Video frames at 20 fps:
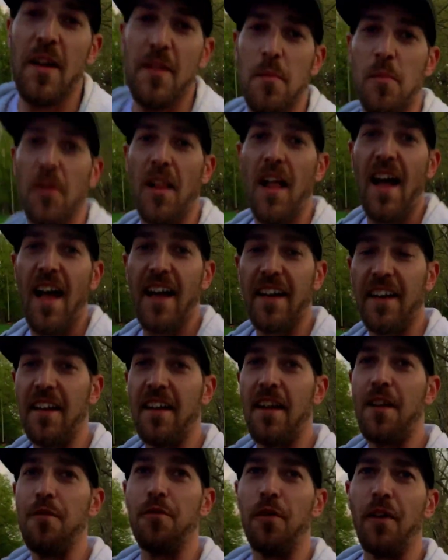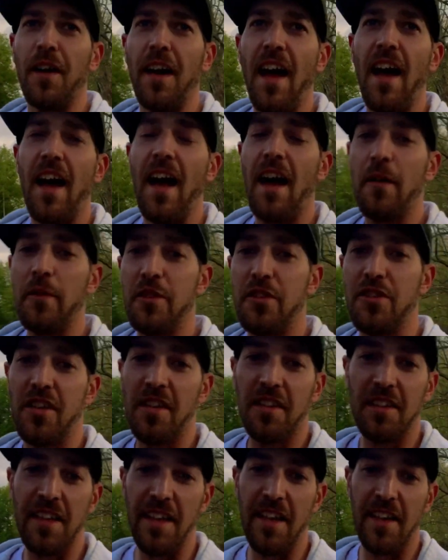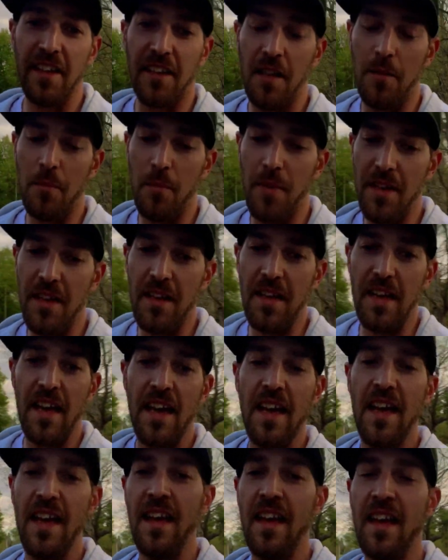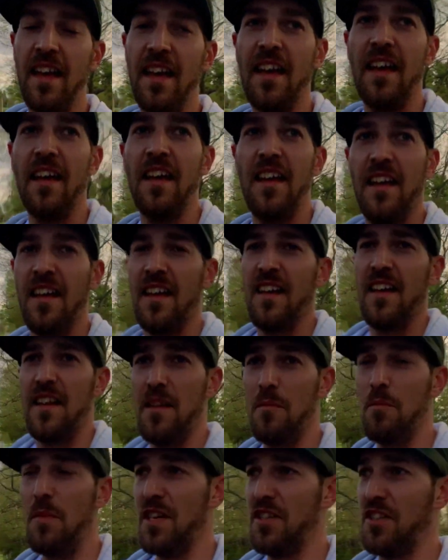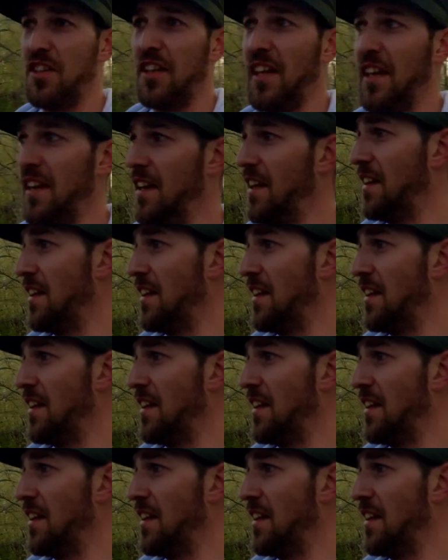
the block, and I forgot how chilly it can be in Michigan in the